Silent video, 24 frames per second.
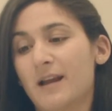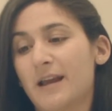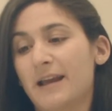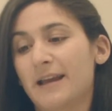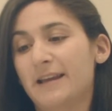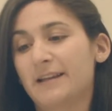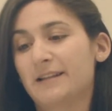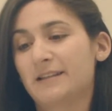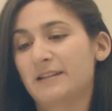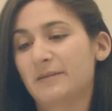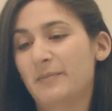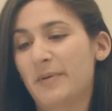
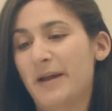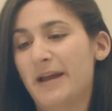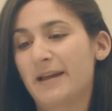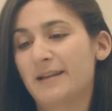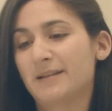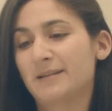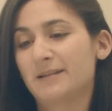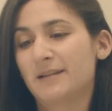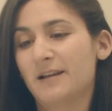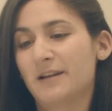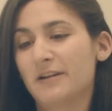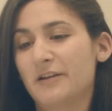It
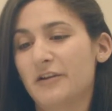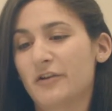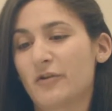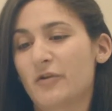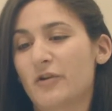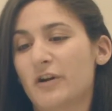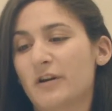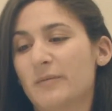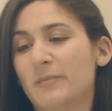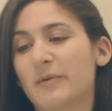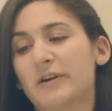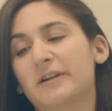depends on
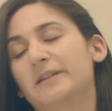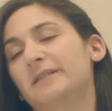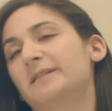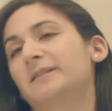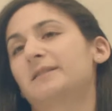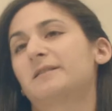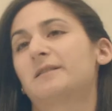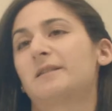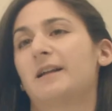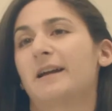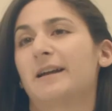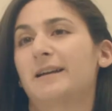your
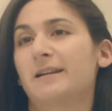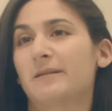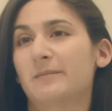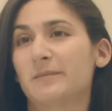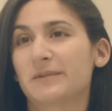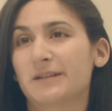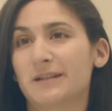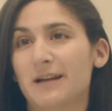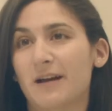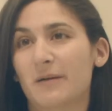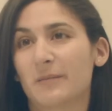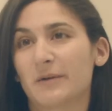personal
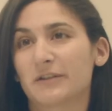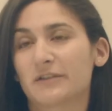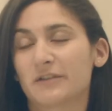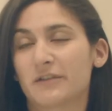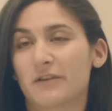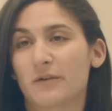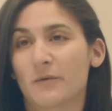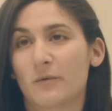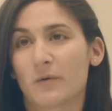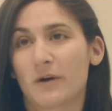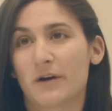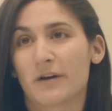items and how much
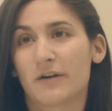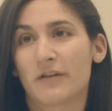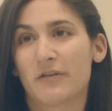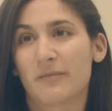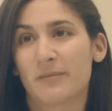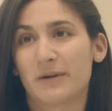they're worth,